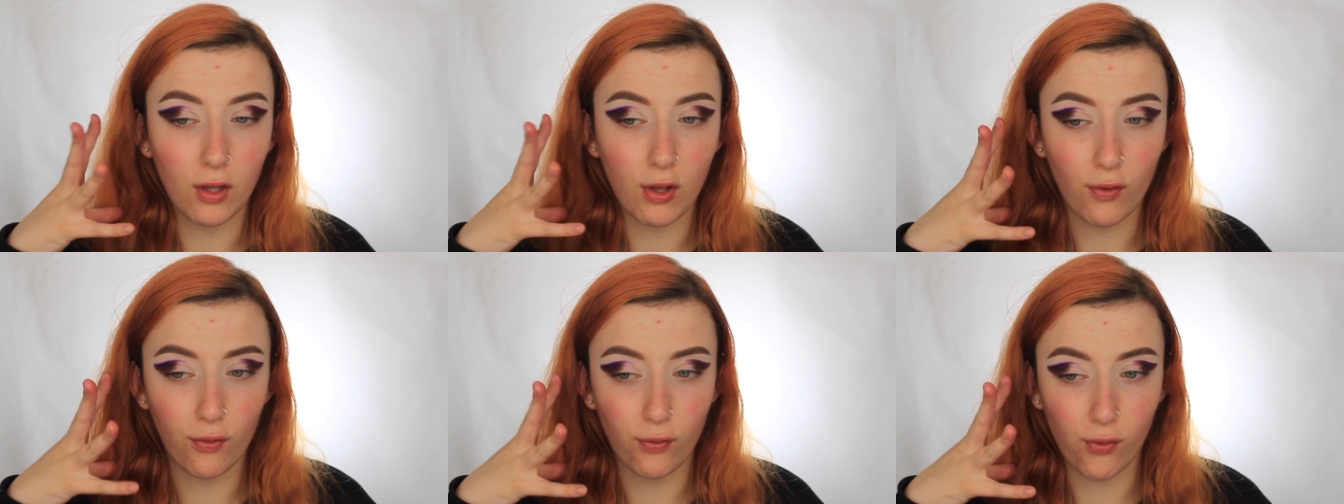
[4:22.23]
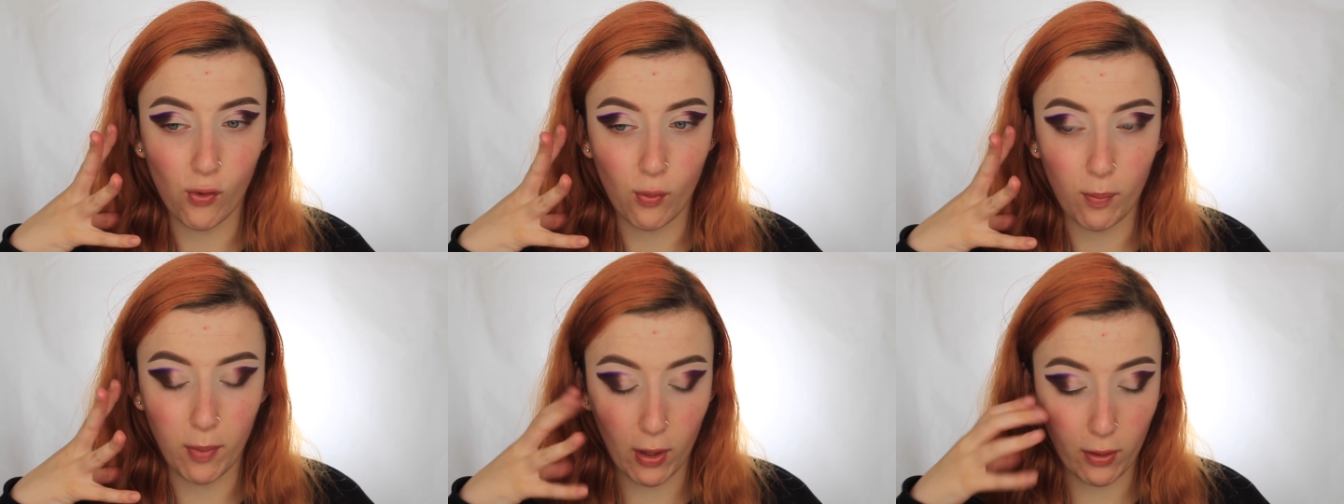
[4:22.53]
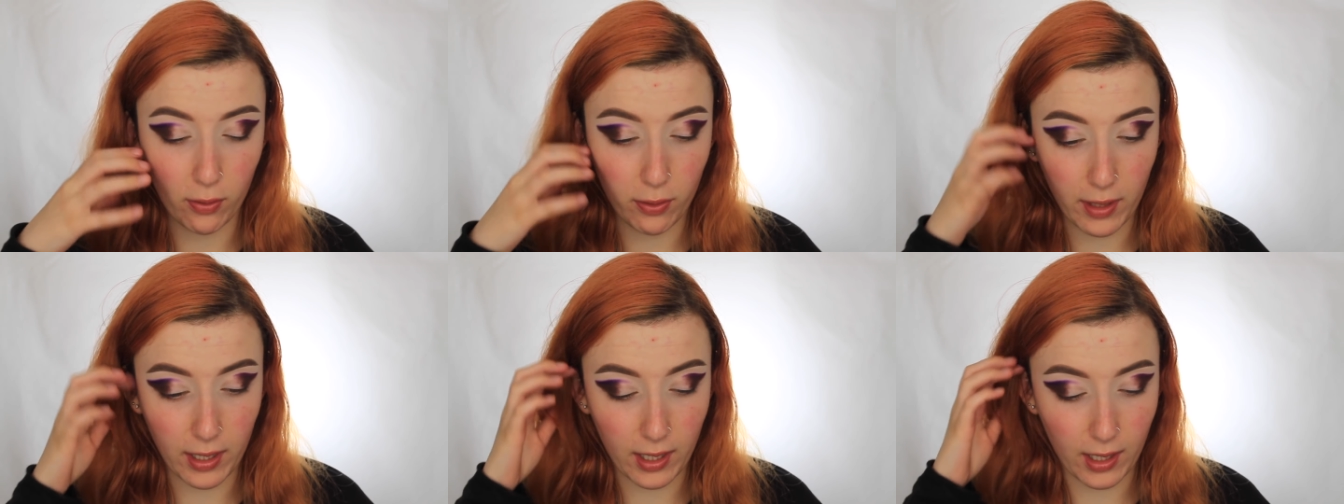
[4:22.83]

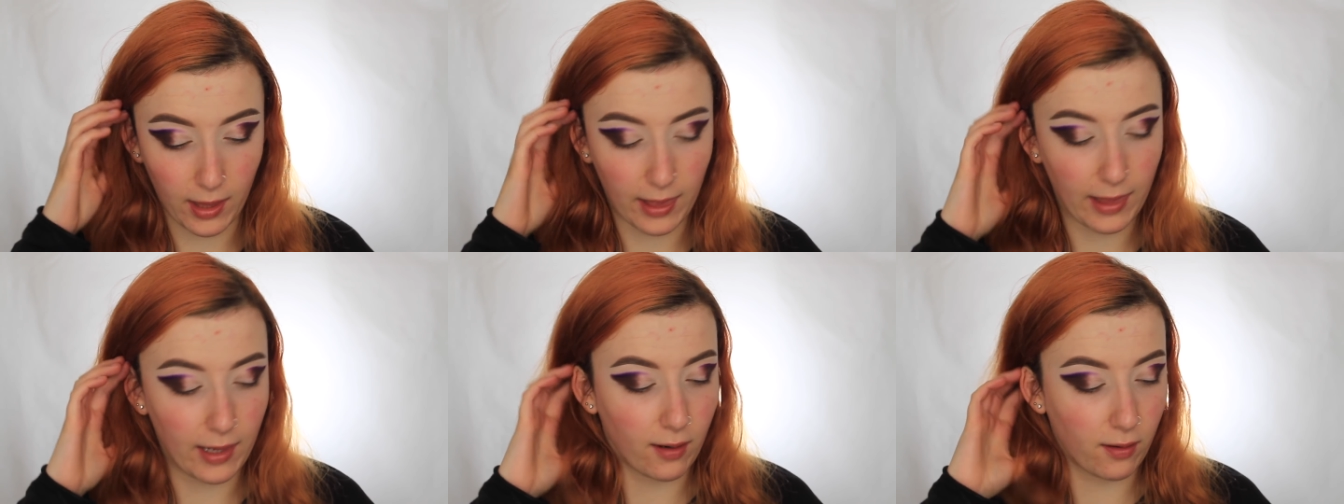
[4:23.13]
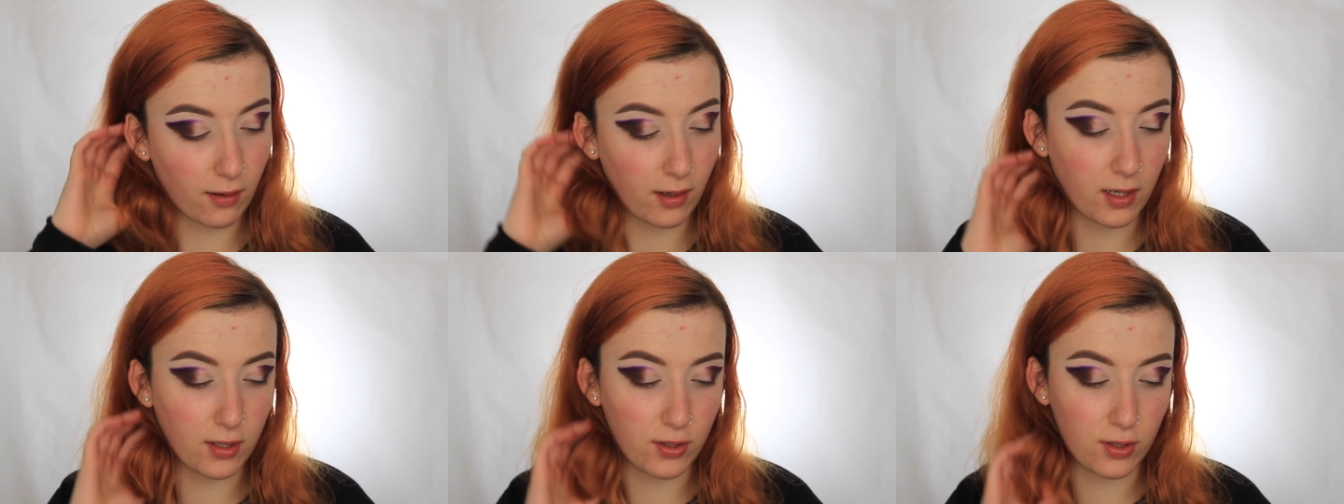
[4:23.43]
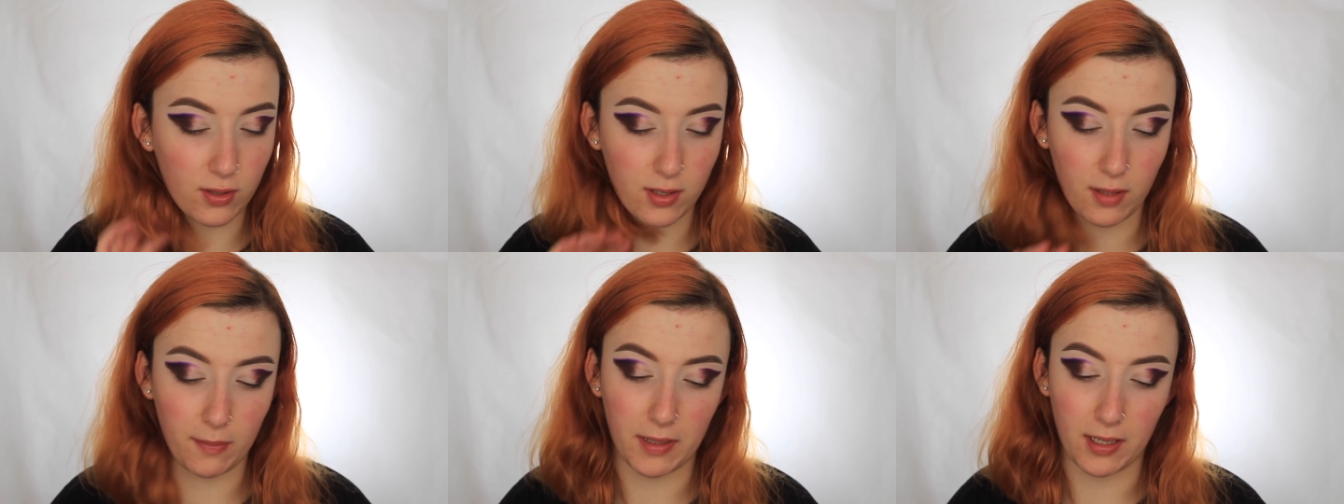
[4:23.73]
full-blown thing, and then I'm going to do
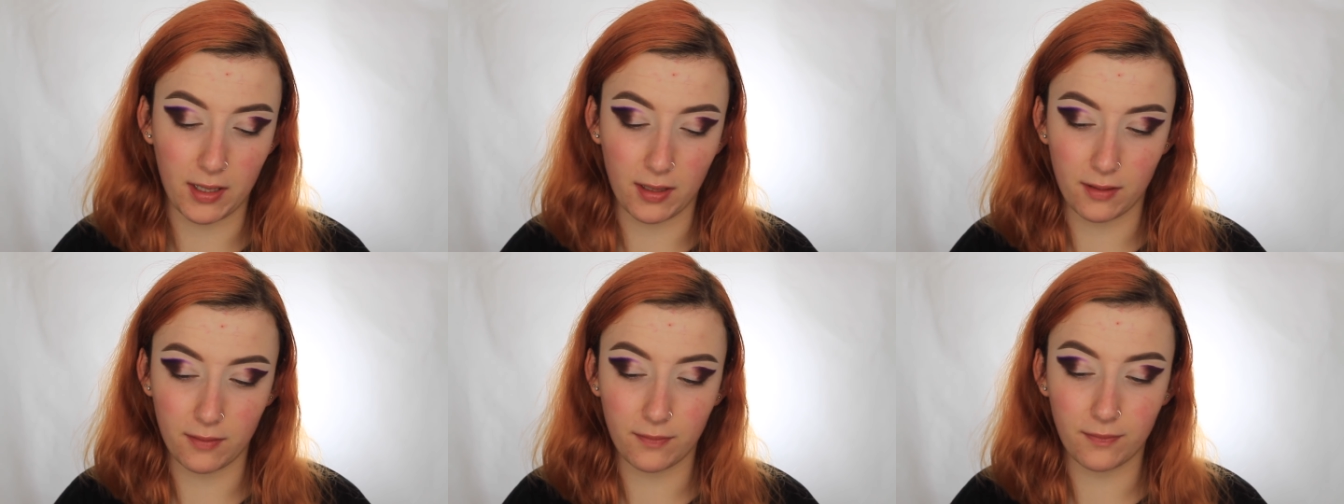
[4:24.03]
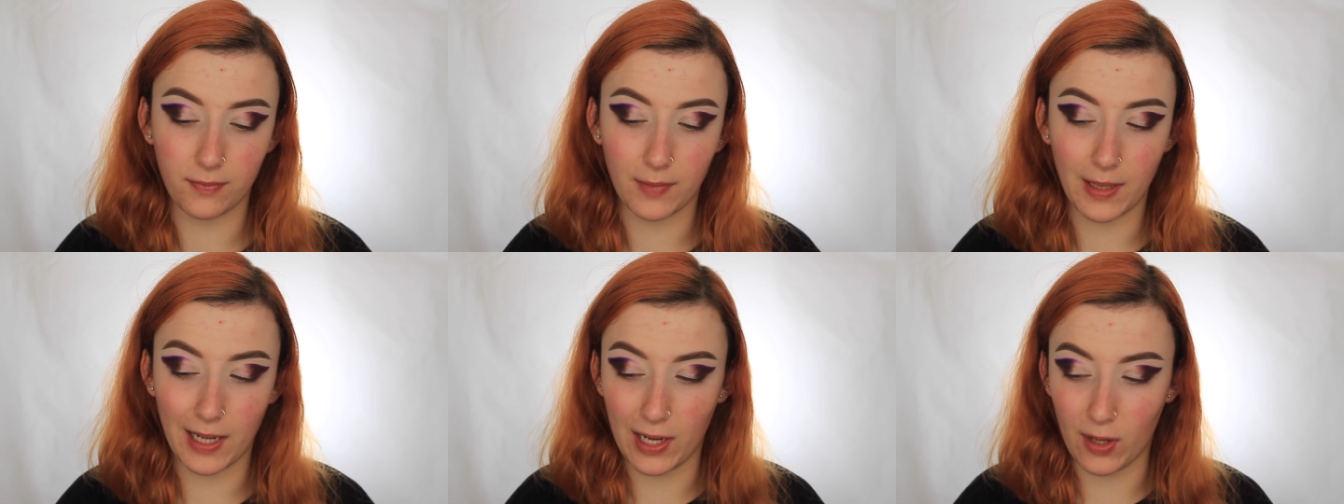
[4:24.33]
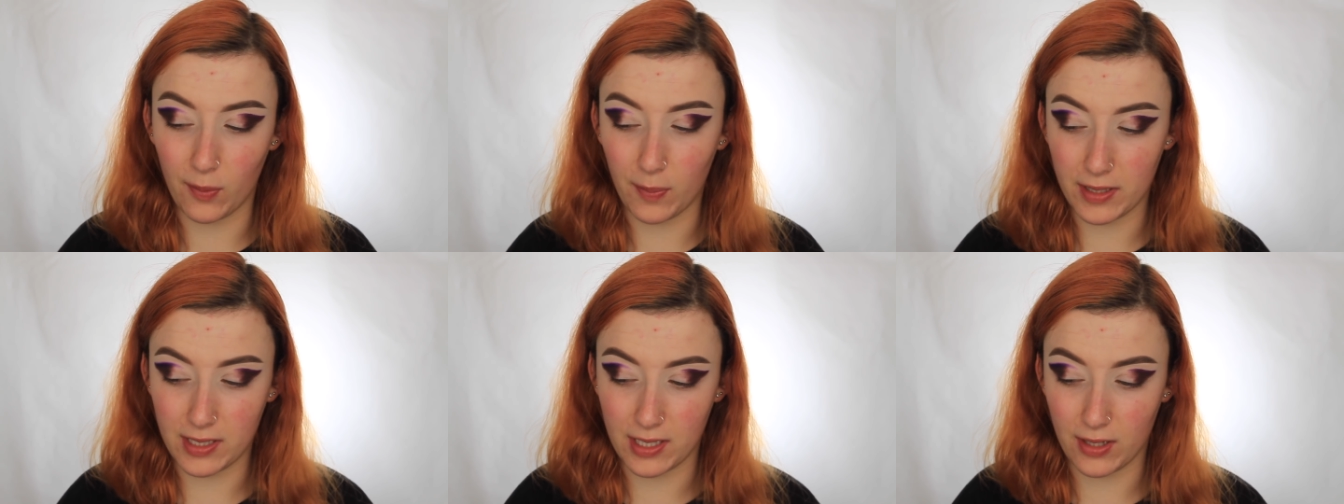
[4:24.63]
something a
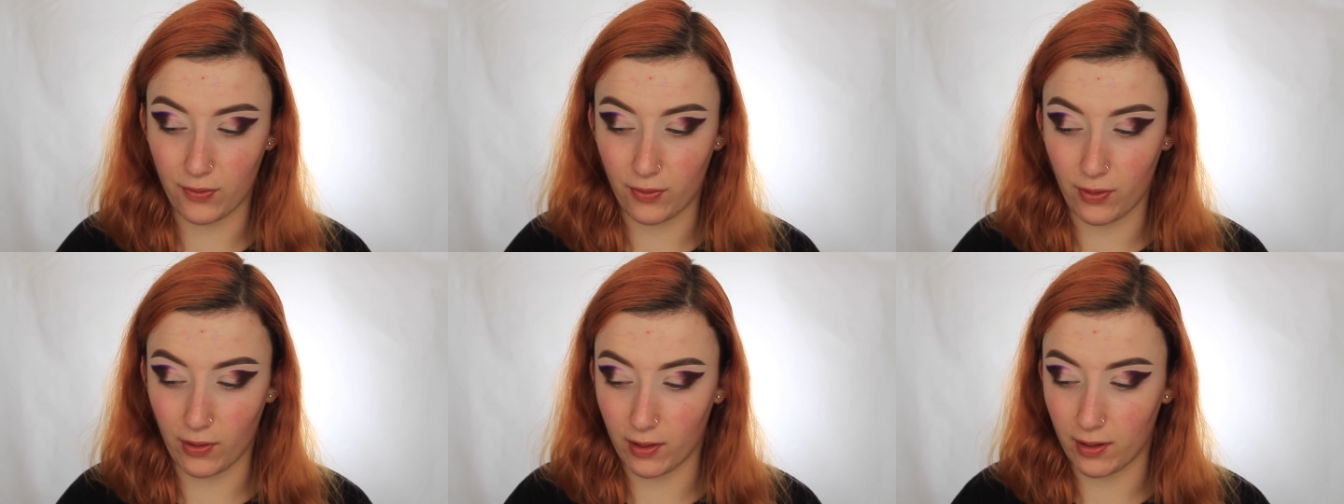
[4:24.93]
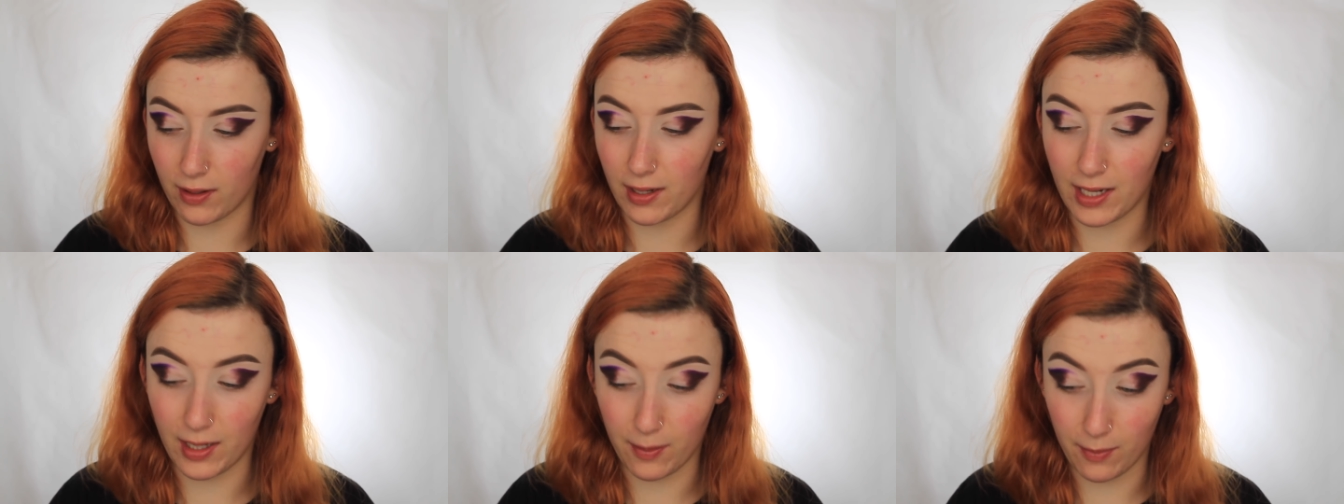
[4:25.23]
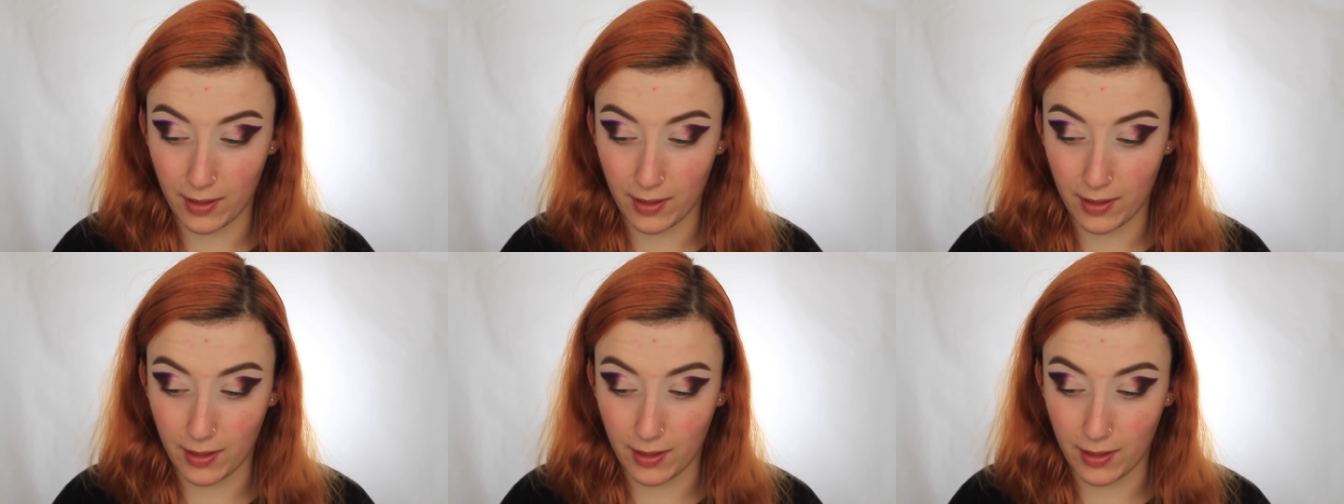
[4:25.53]
little bit different in a